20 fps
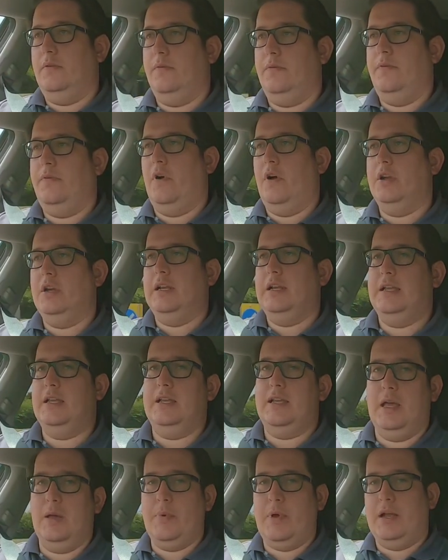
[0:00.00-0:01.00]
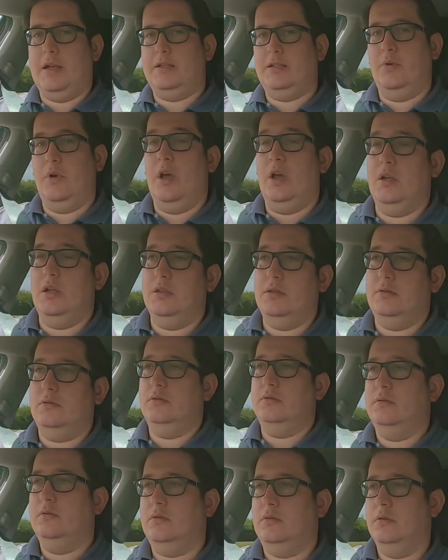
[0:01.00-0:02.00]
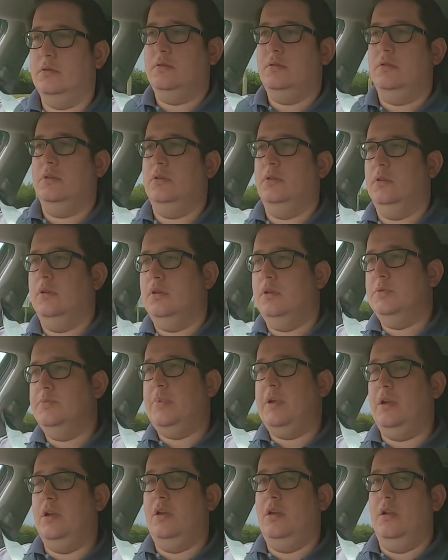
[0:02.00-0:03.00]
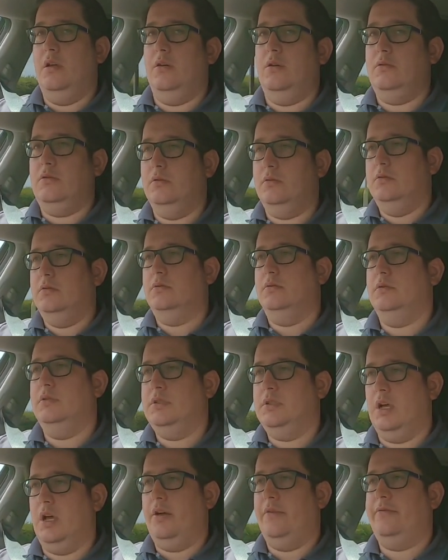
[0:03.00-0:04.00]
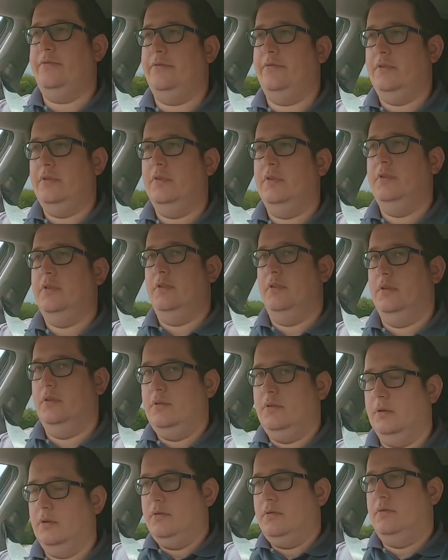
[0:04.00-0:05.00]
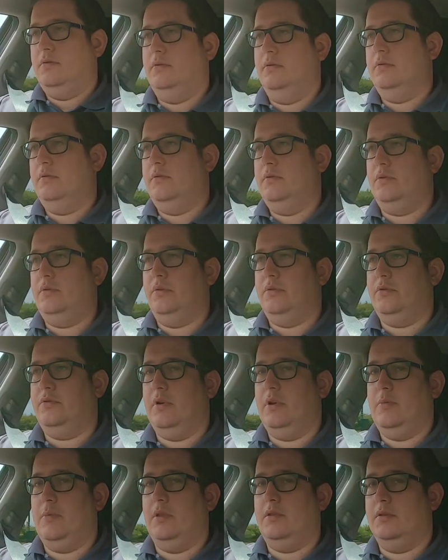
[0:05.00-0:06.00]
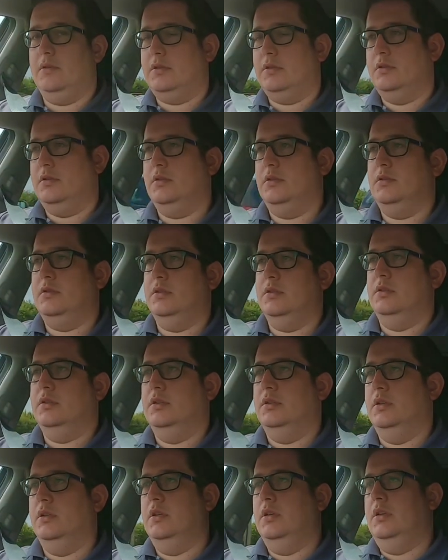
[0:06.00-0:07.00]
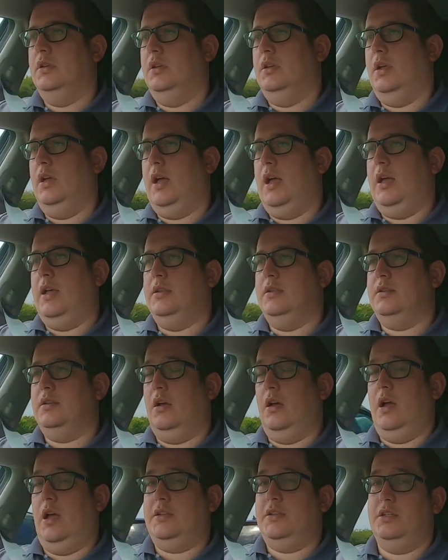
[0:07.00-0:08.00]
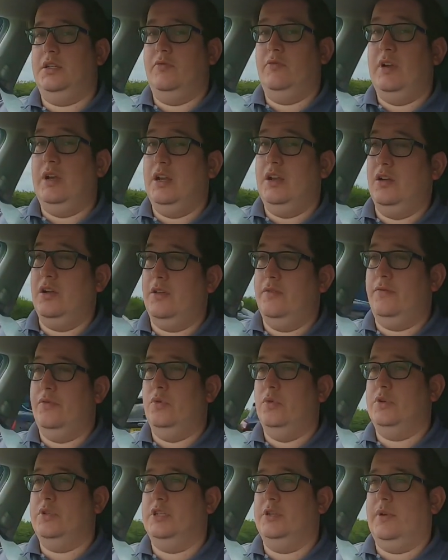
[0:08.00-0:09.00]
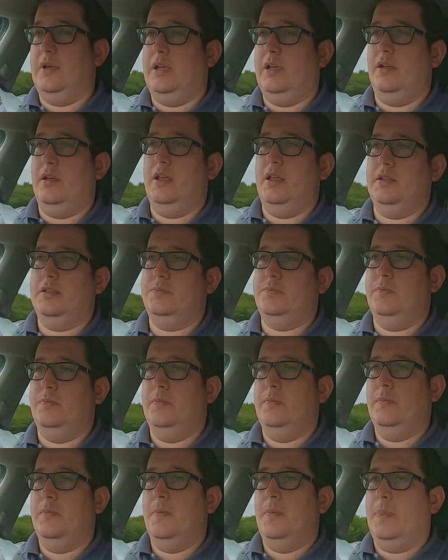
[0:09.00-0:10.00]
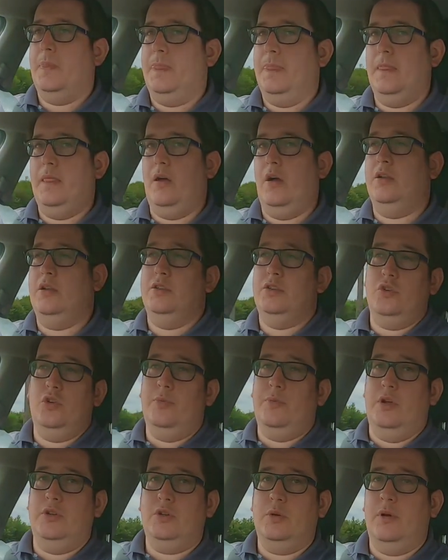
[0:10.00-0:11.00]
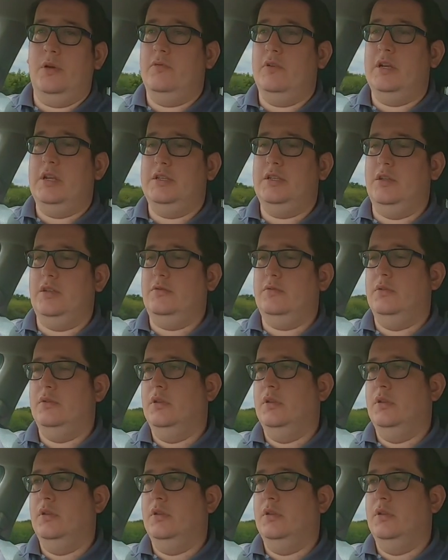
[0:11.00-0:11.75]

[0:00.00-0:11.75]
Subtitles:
Finally can get back to earning. It's been a long, tough sort of 3 months, and actually really looking forward to it. I enjoy my job, I really do.